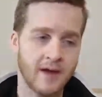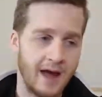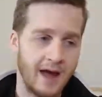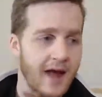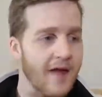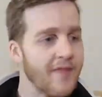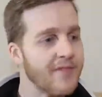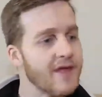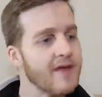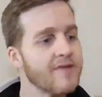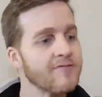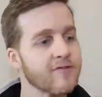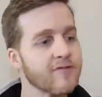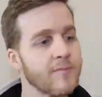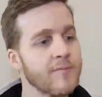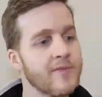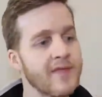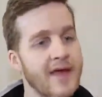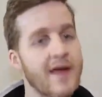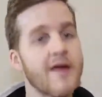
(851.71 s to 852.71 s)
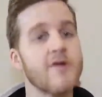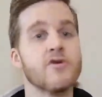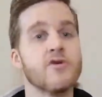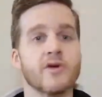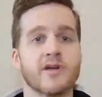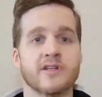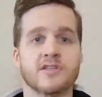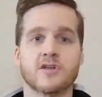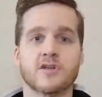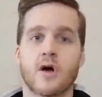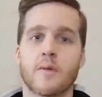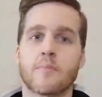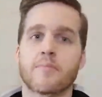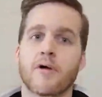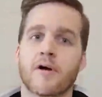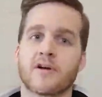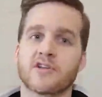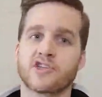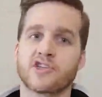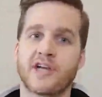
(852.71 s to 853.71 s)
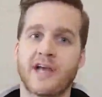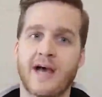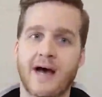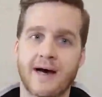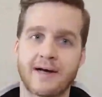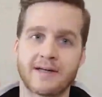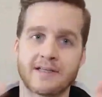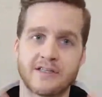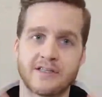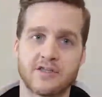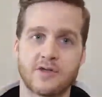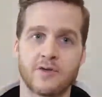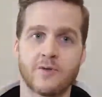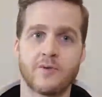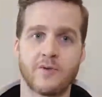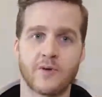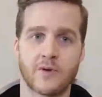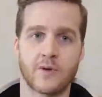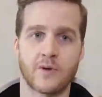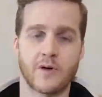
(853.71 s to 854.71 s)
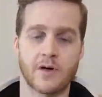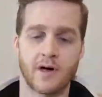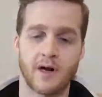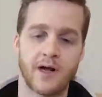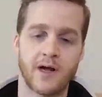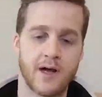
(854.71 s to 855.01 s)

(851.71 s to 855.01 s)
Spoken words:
And then from there, you can start branching out into your